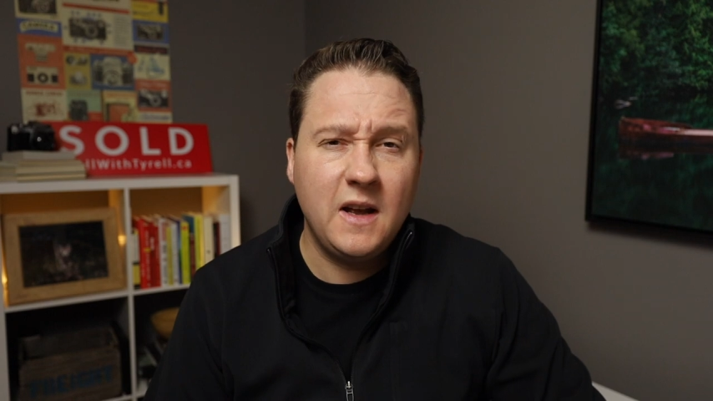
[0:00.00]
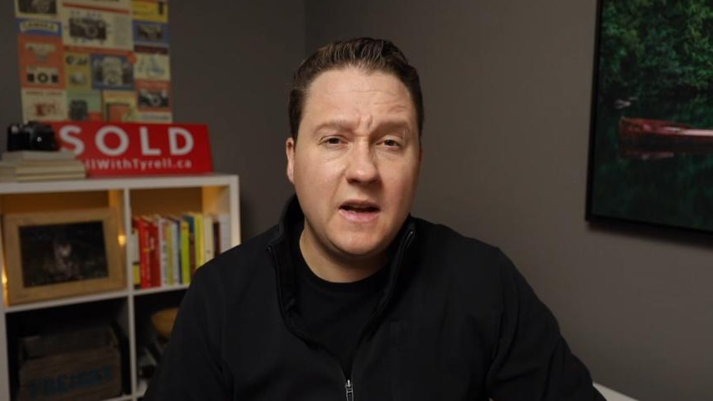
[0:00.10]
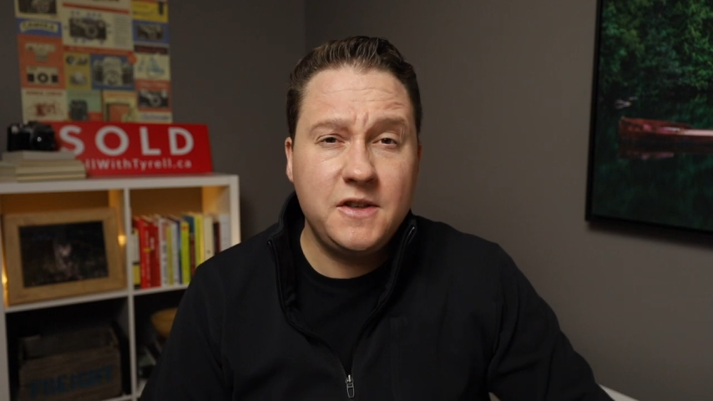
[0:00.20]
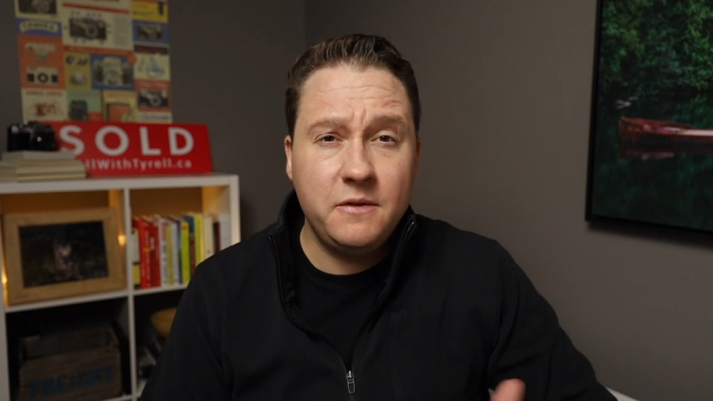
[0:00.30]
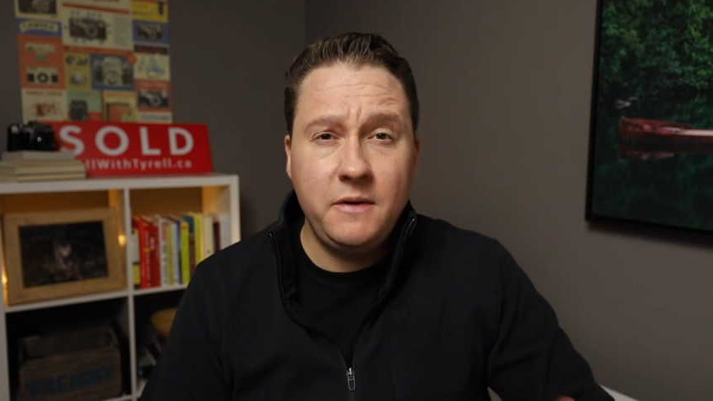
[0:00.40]

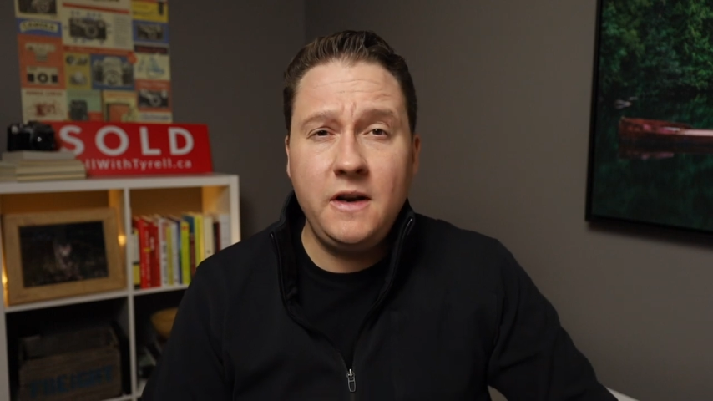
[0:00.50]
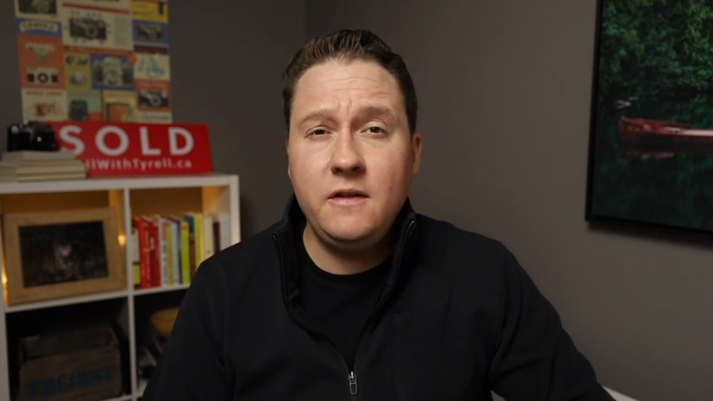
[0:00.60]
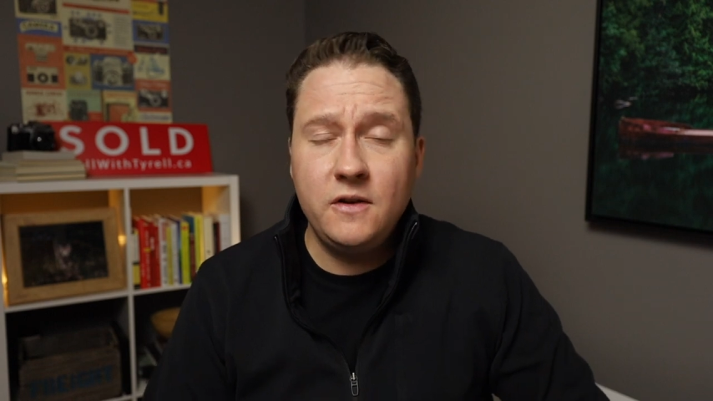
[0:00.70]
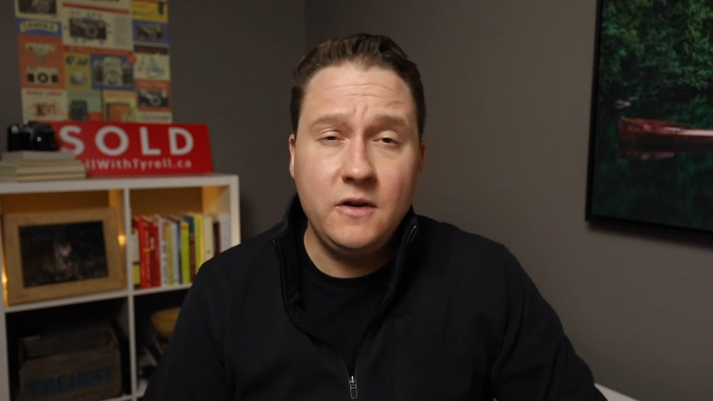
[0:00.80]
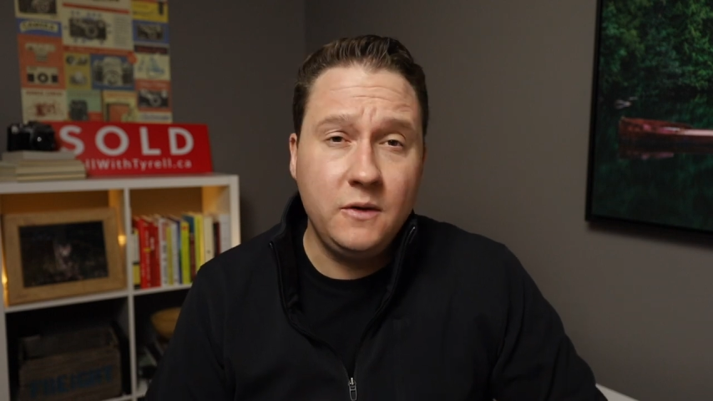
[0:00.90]
As you're reading
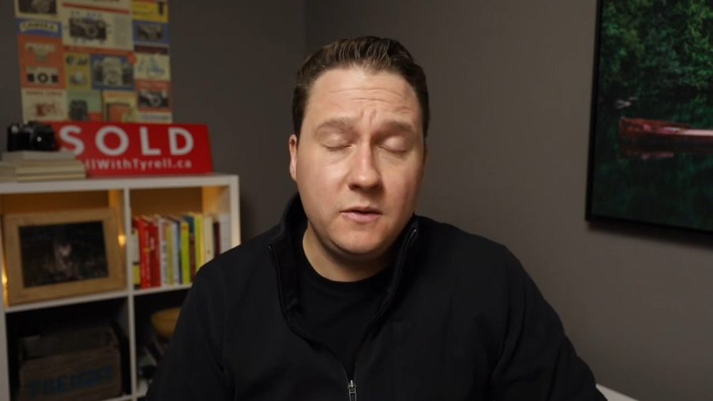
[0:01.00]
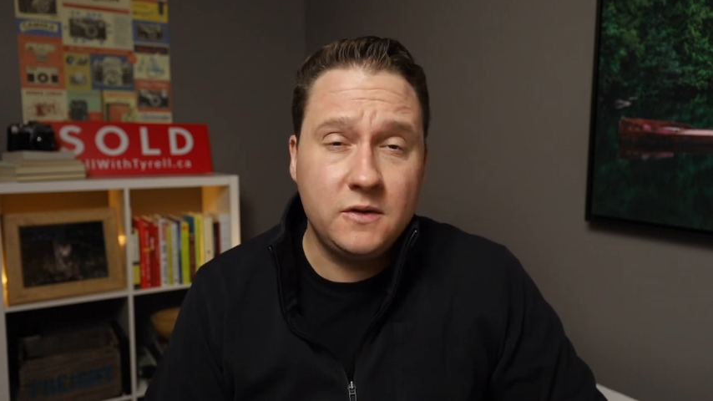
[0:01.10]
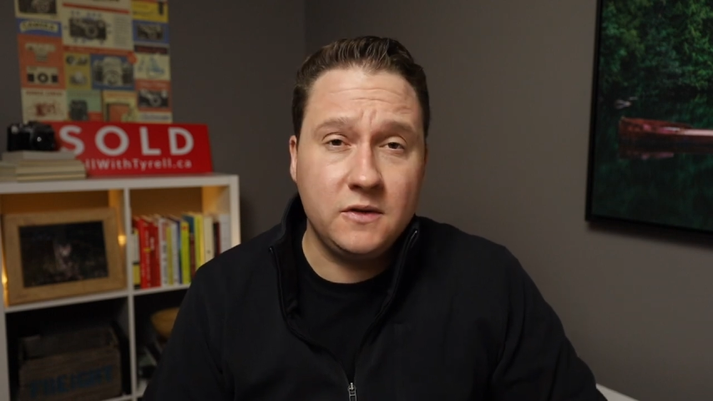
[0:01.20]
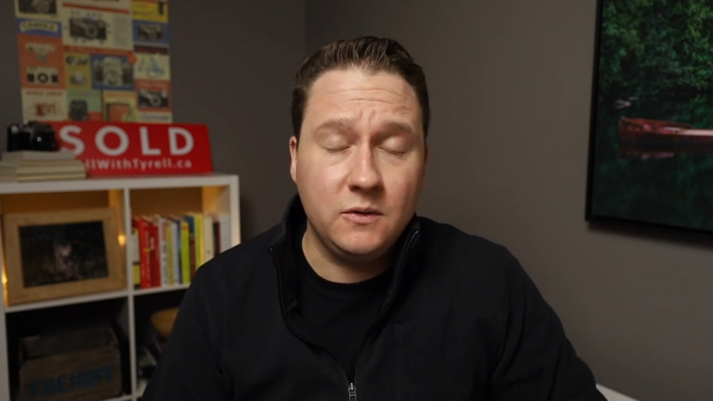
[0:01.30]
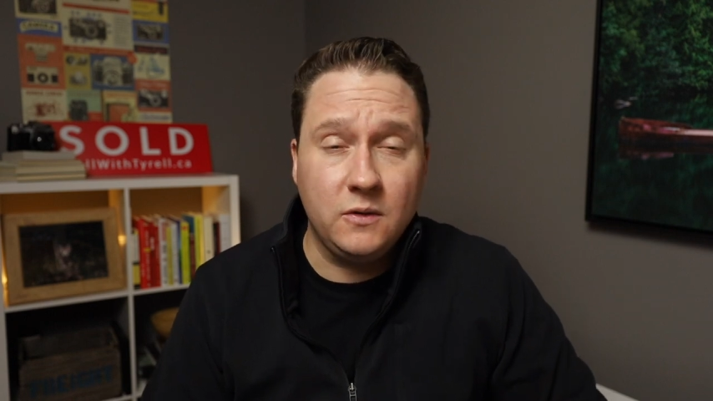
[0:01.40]
the
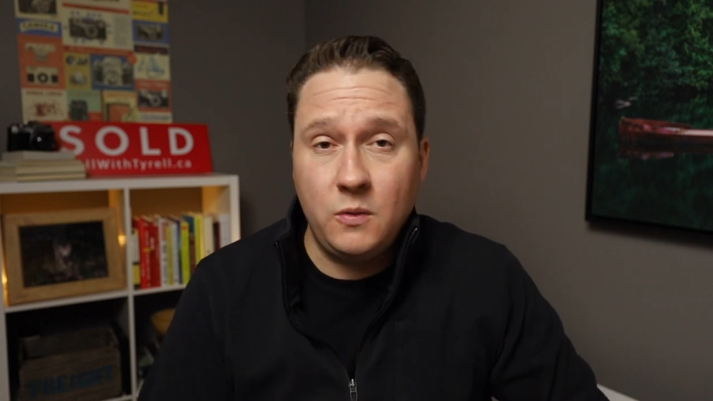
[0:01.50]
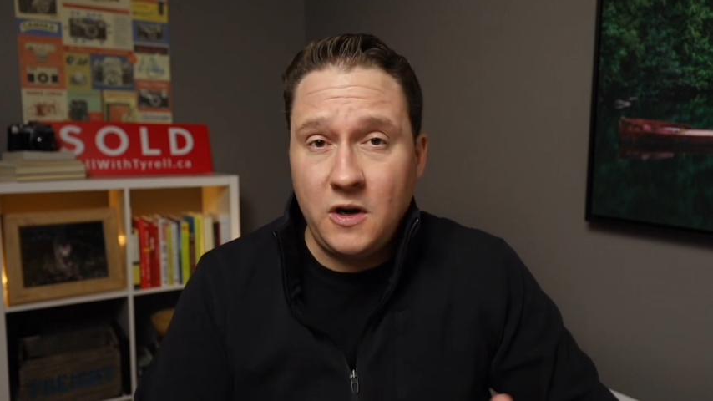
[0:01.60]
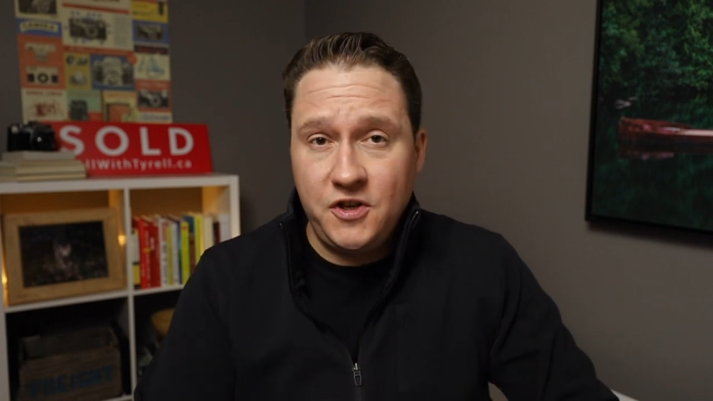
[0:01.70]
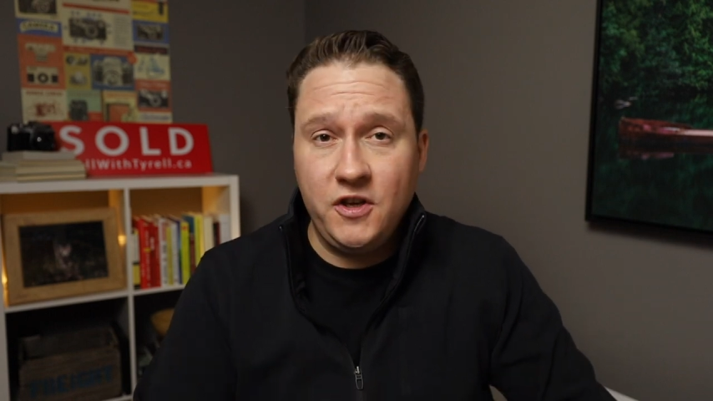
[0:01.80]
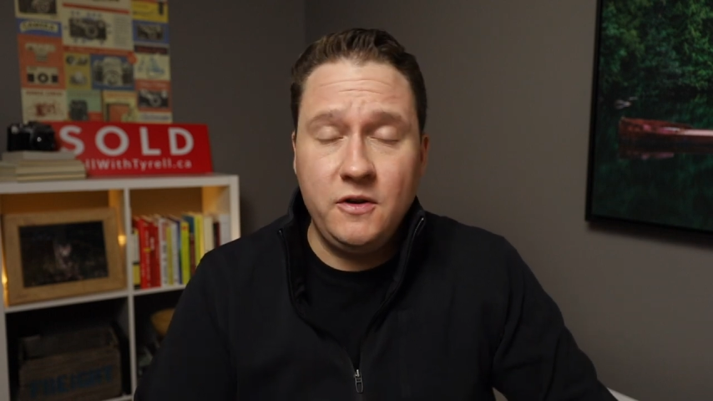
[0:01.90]
news or
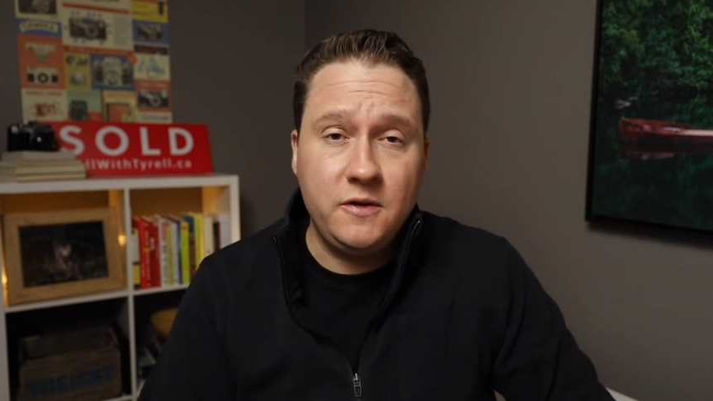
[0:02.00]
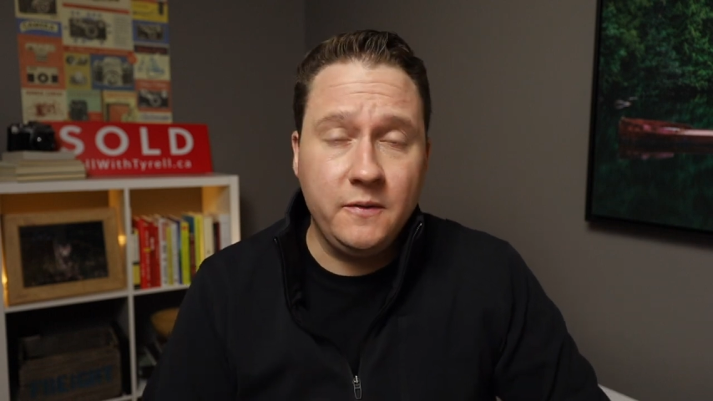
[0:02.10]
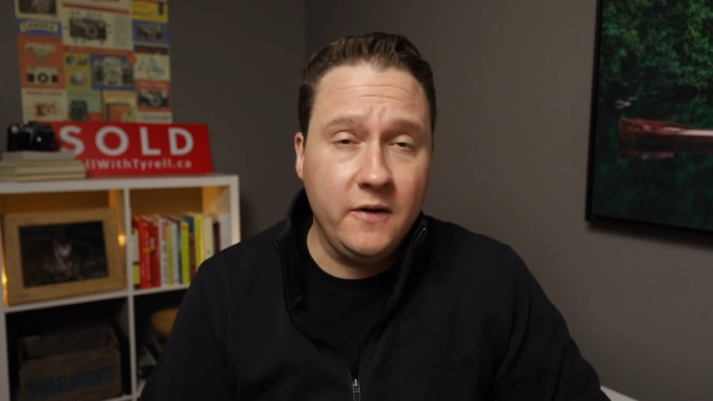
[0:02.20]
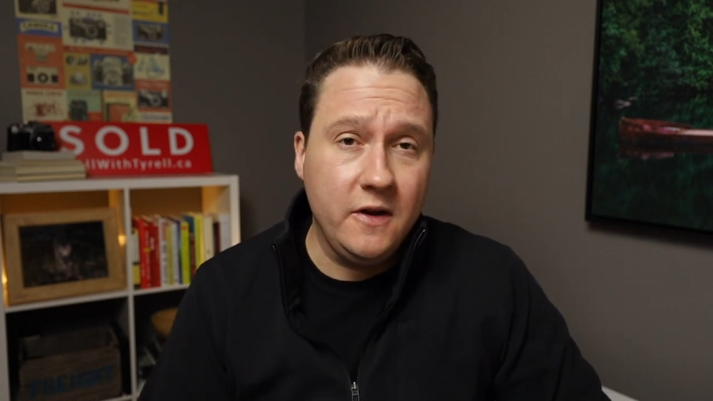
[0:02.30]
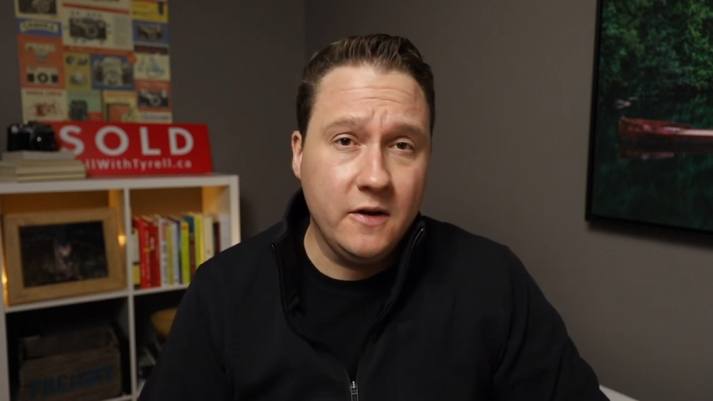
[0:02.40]
watching
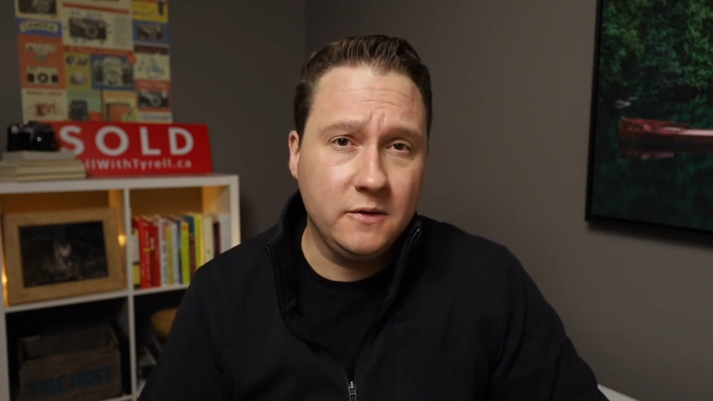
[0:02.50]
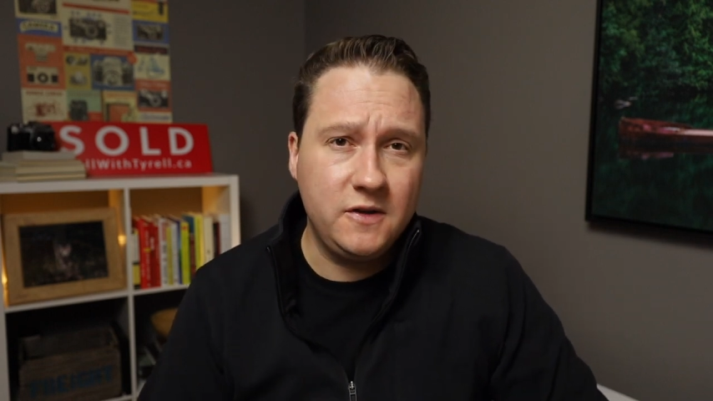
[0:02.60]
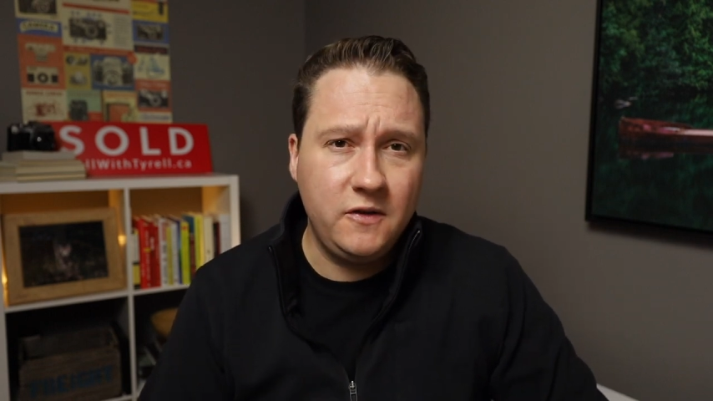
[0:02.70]
YouTube videos,